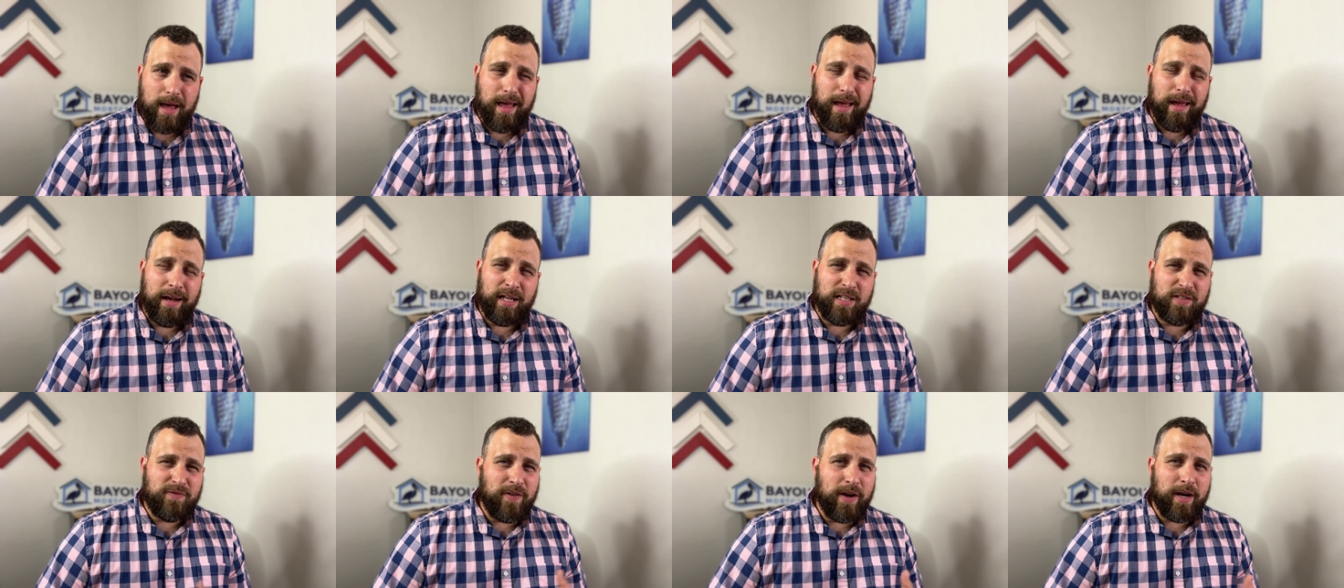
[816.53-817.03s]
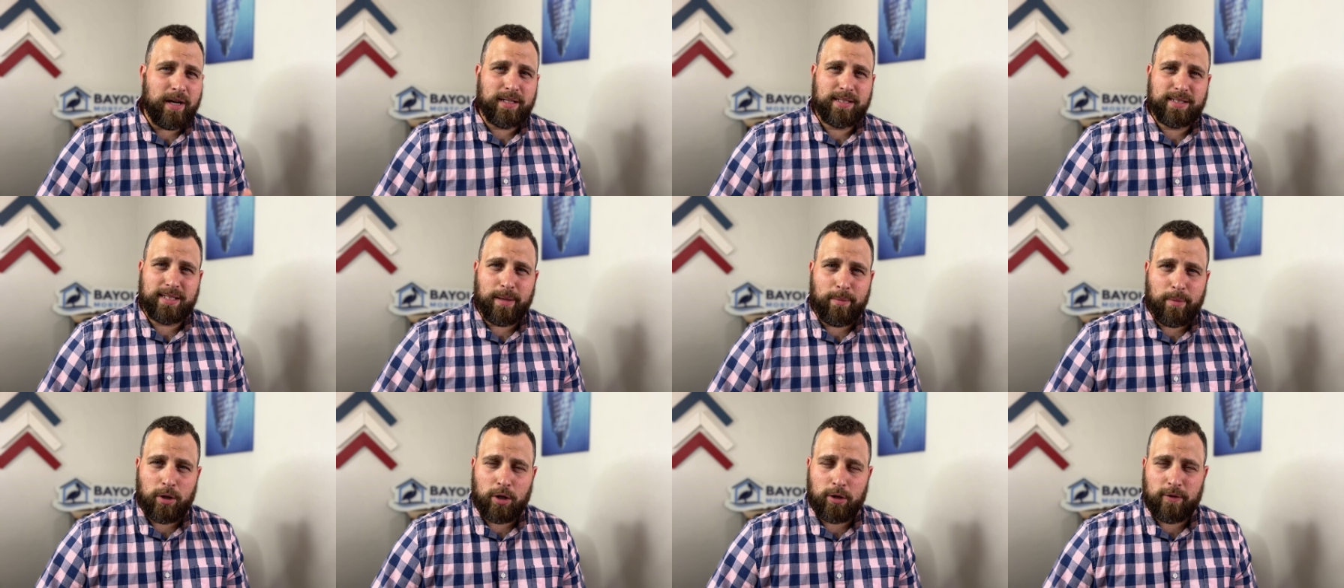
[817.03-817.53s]
And it's very
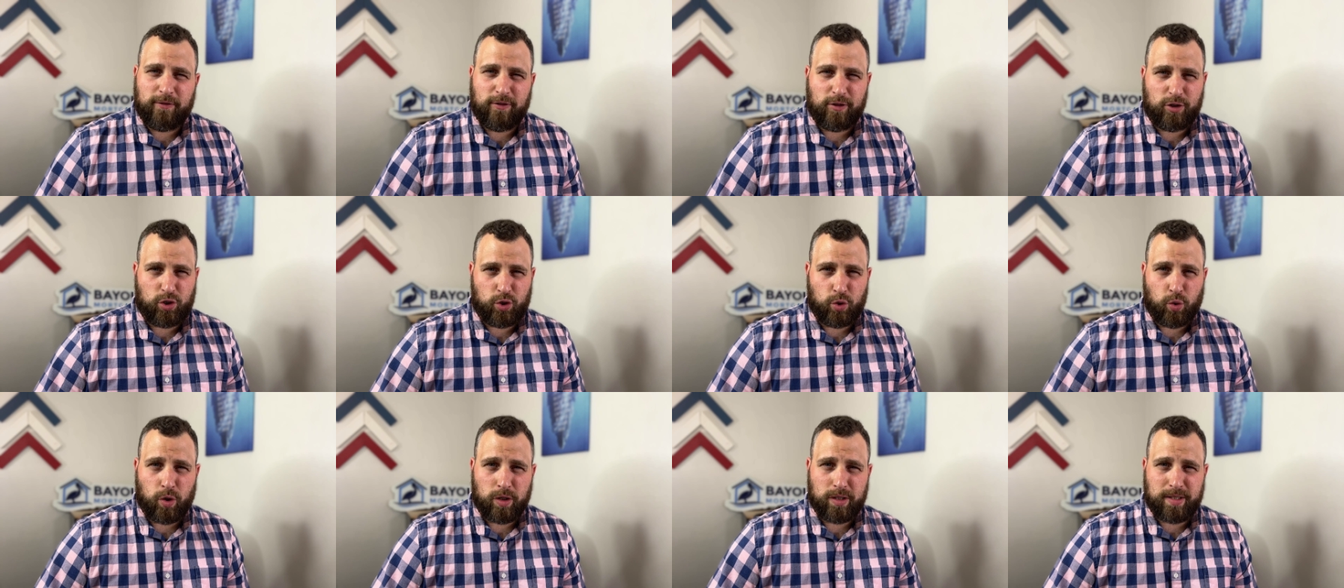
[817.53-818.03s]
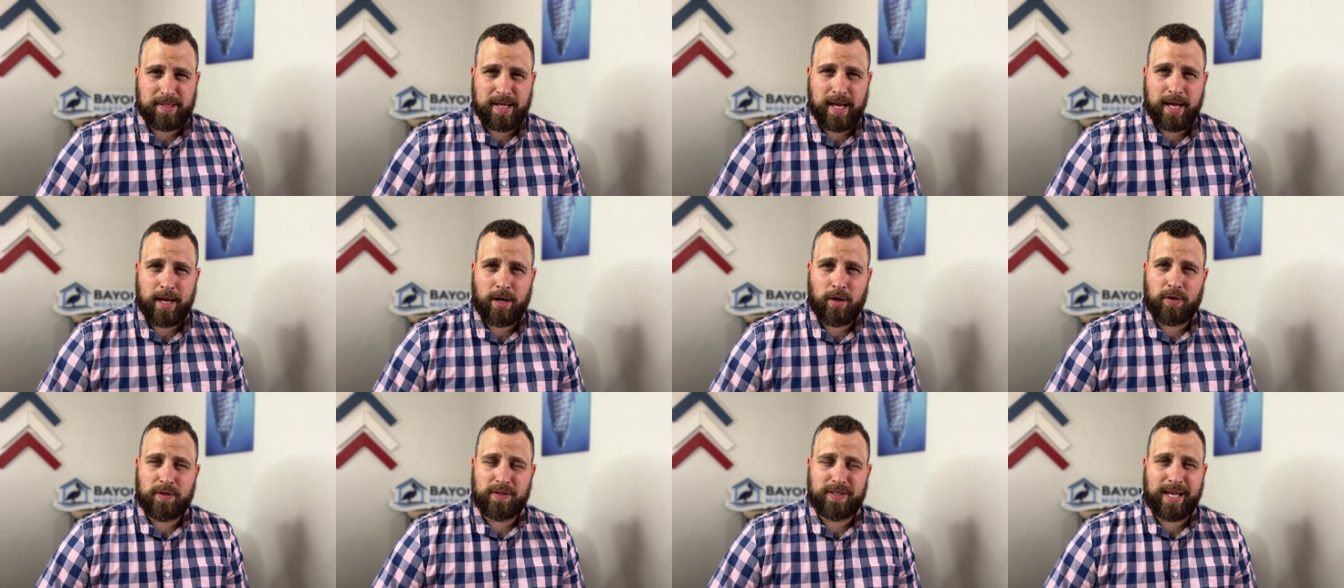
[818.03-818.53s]
similar for short
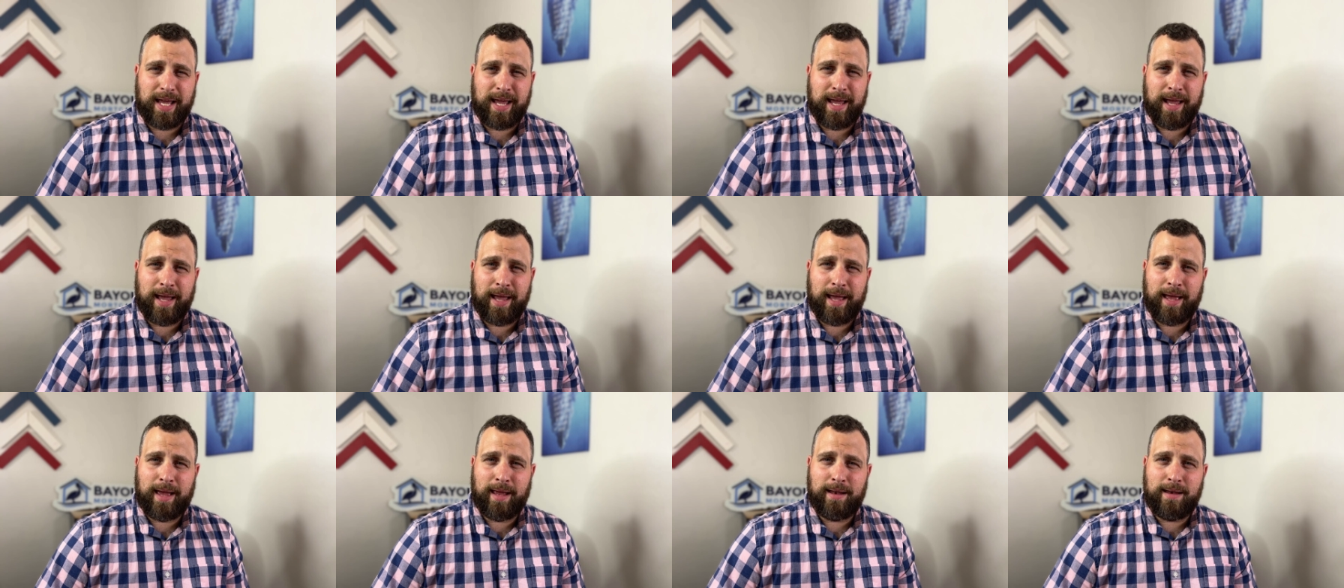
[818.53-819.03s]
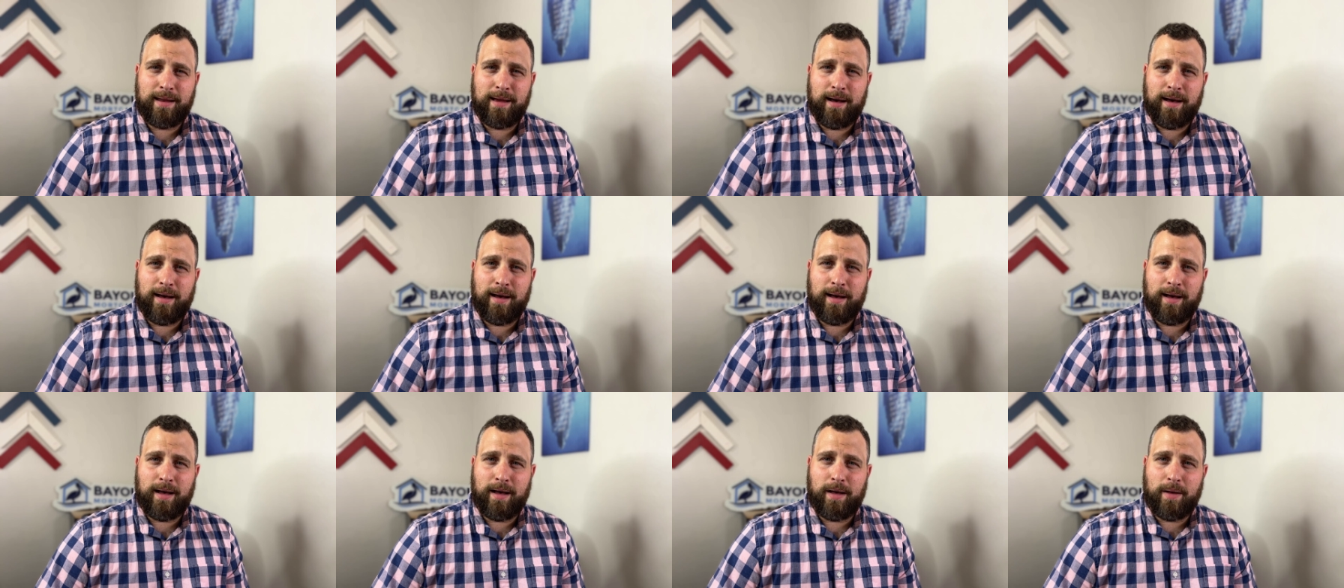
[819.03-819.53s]
sales and
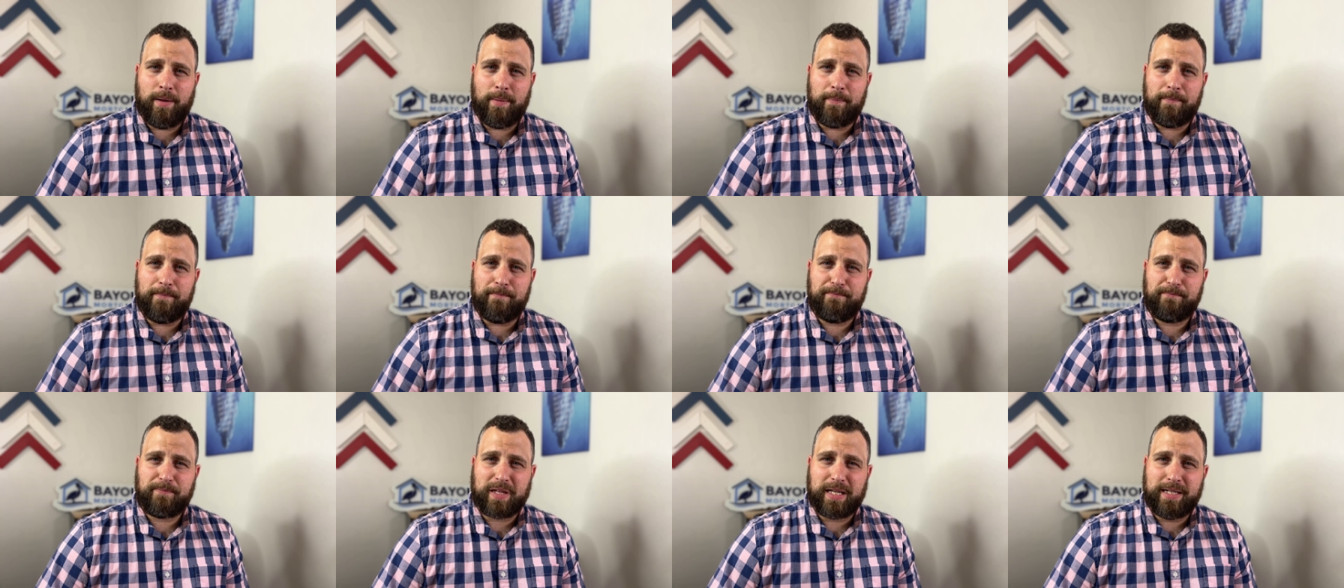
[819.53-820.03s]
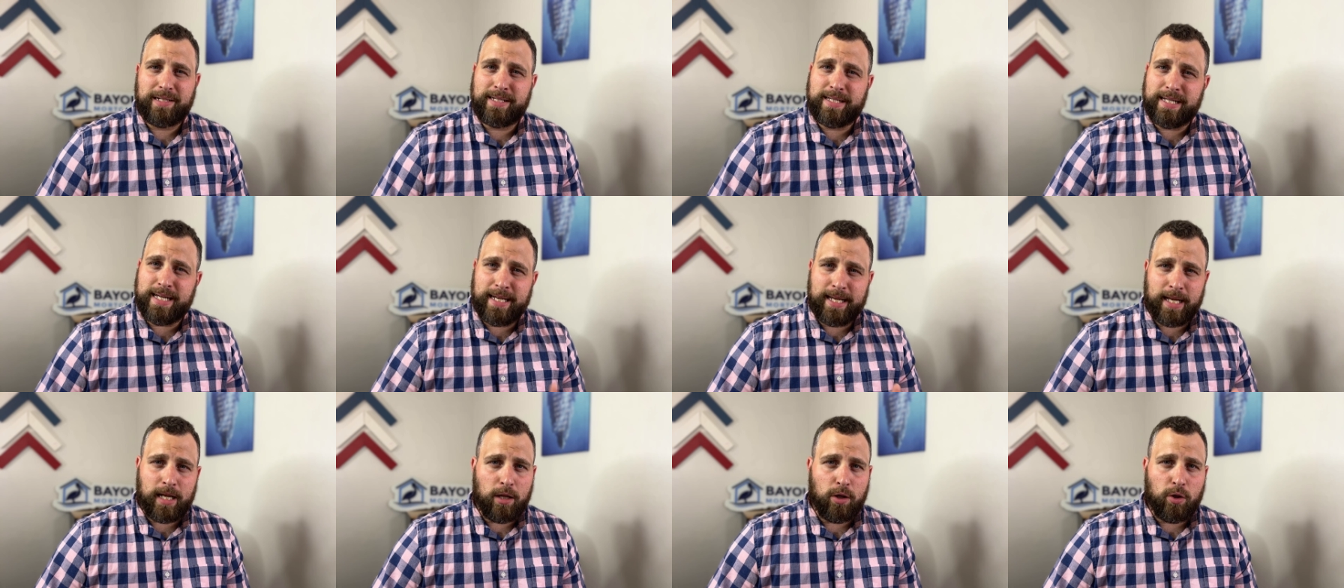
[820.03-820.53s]
um,
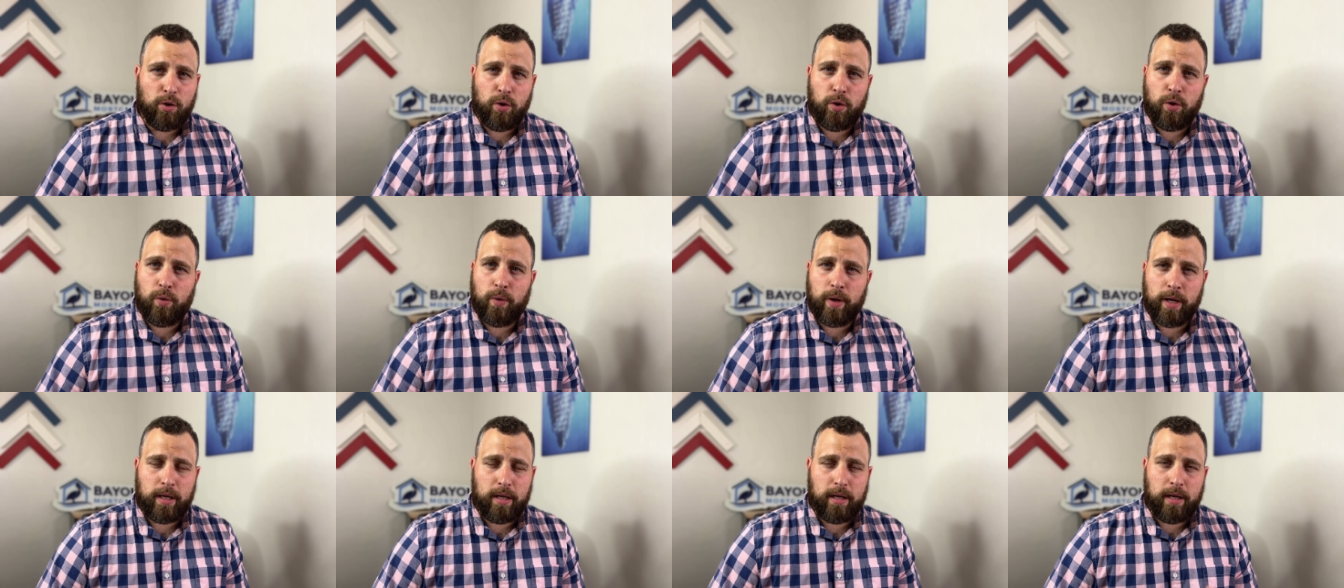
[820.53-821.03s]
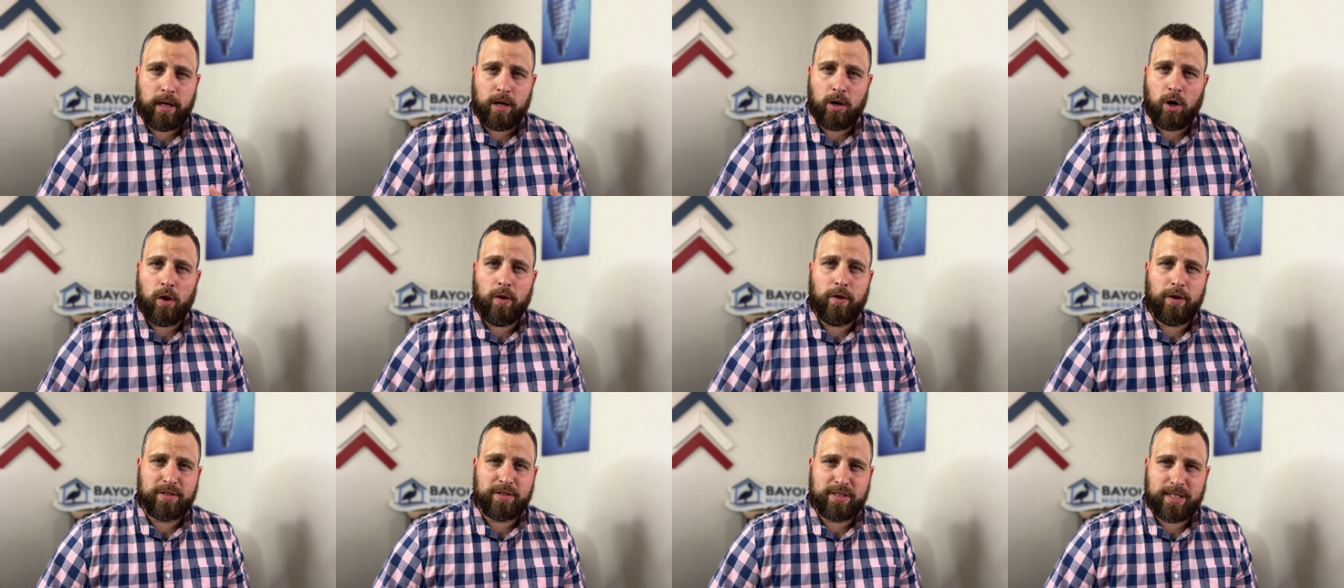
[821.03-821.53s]
deed in lieu and, and
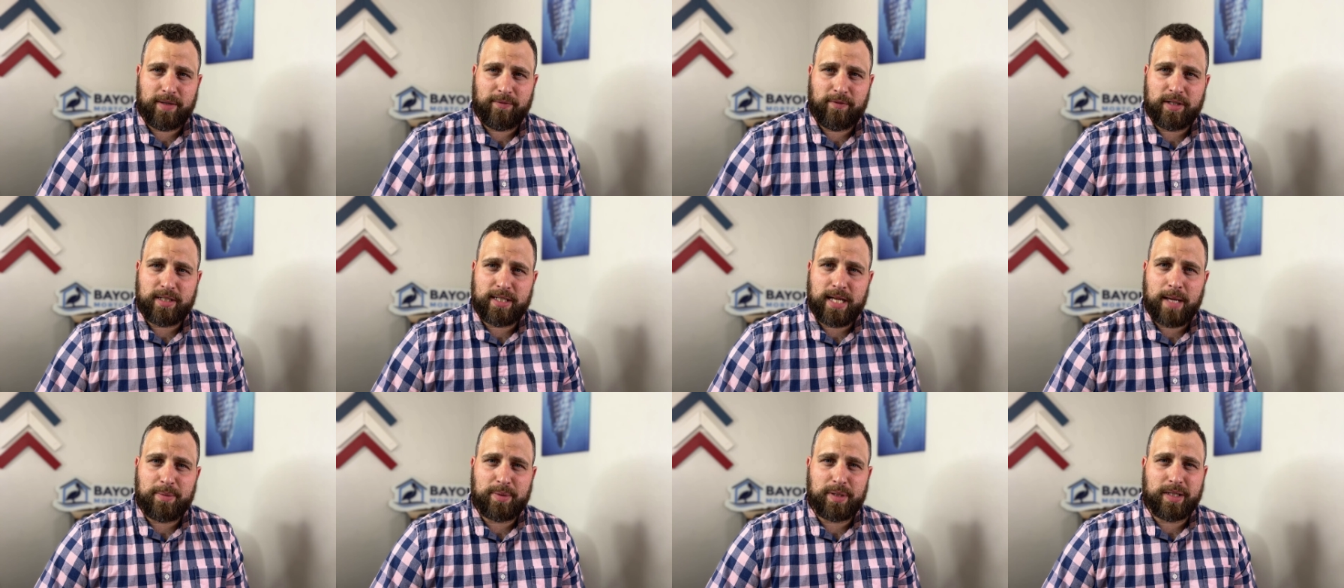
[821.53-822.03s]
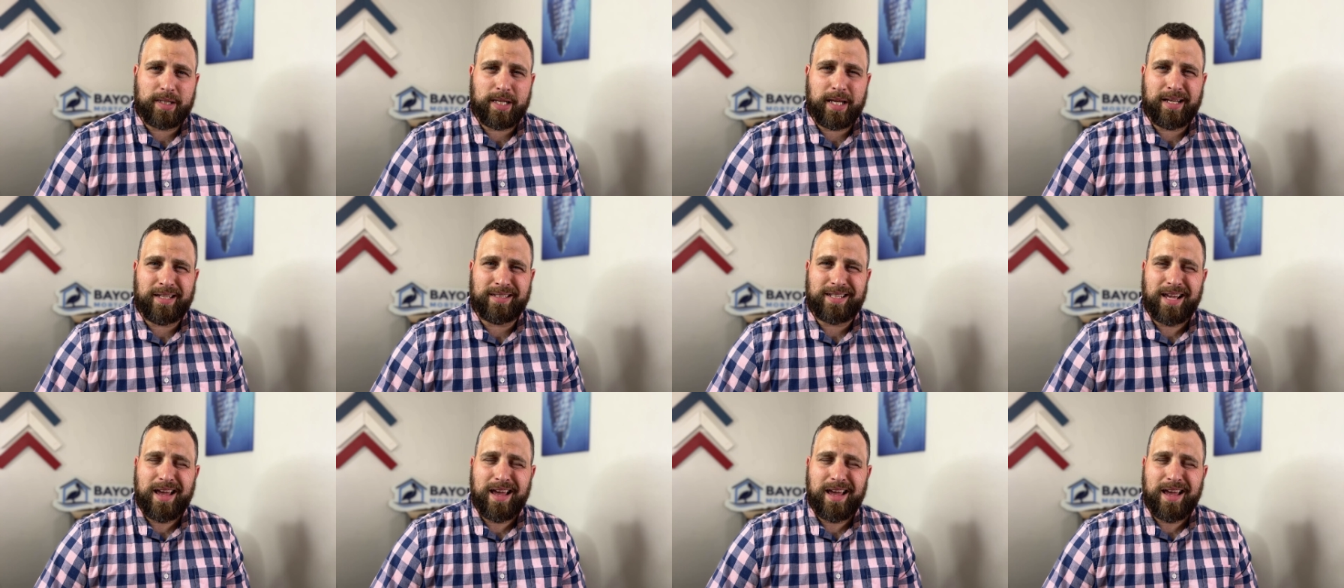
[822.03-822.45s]
all those different types of things.